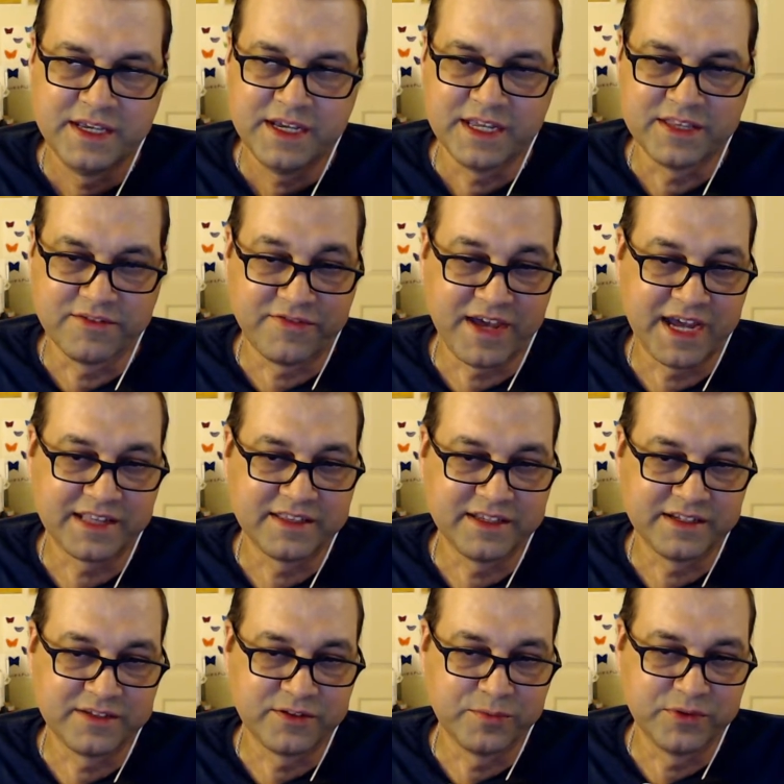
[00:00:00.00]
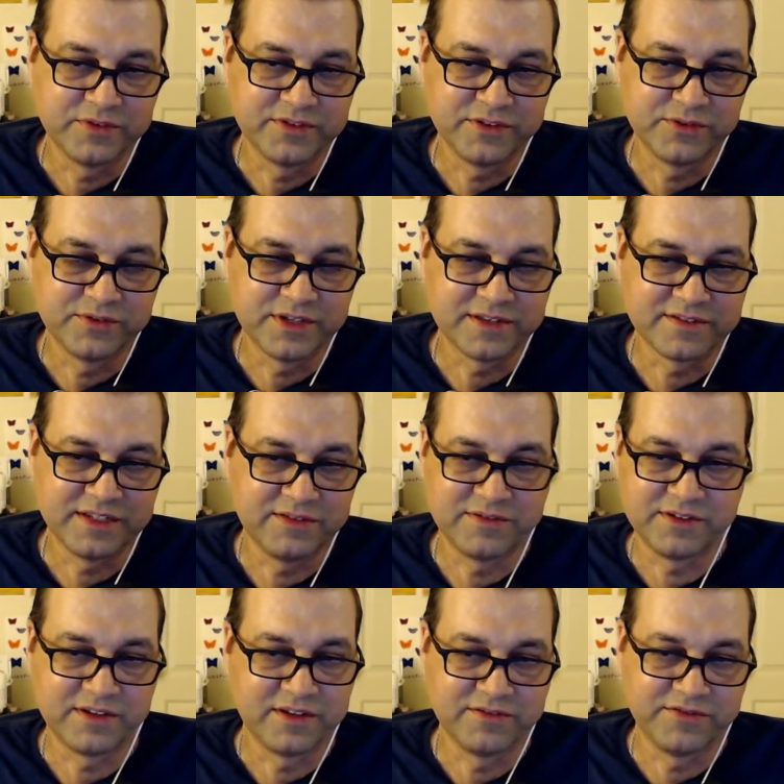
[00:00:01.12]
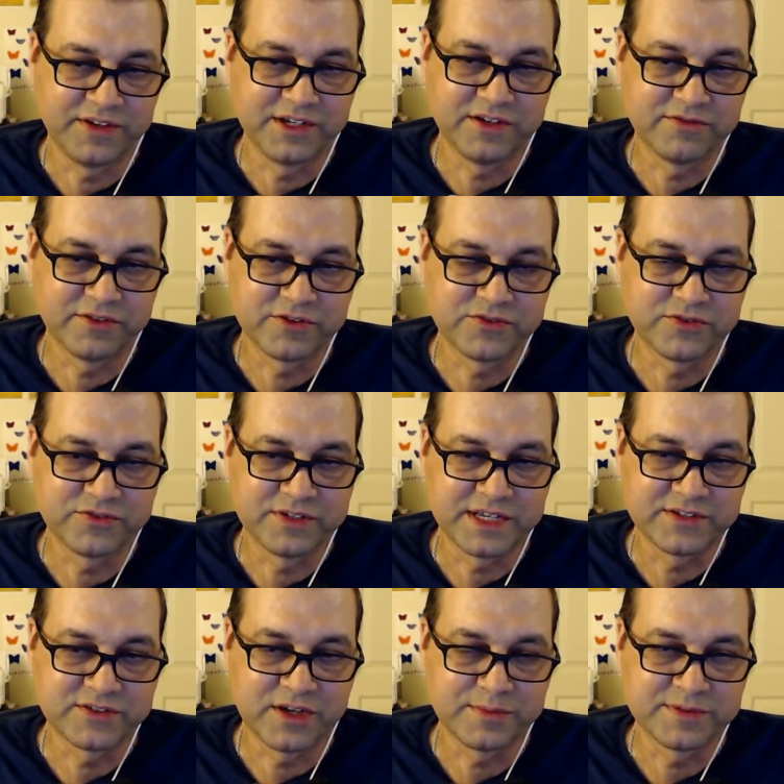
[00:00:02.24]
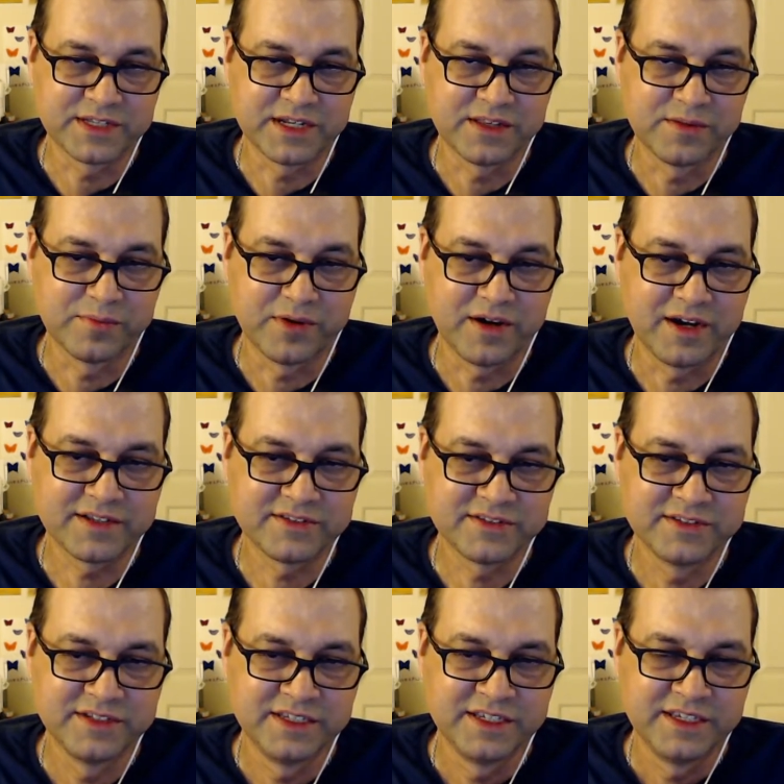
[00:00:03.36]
and the fact that Kubuntu doesn't even configure virtual desktops out of the box.